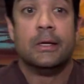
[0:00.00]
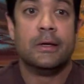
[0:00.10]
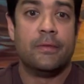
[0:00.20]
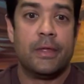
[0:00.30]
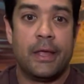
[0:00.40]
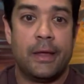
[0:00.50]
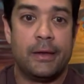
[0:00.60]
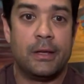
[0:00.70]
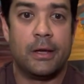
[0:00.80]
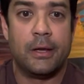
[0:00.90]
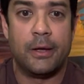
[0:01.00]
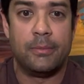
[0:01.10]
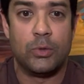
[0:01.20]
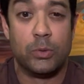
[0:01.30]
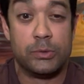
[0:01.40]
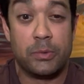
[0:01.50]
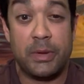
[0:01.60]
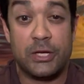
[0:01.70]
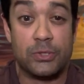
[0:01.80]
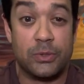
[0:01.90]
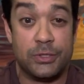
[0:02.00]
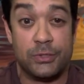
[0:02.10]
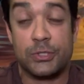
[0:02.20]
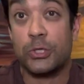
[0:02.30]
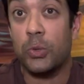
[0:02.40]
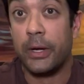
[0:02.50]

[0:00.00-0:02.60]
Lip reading: And then you always want to make sure that you screw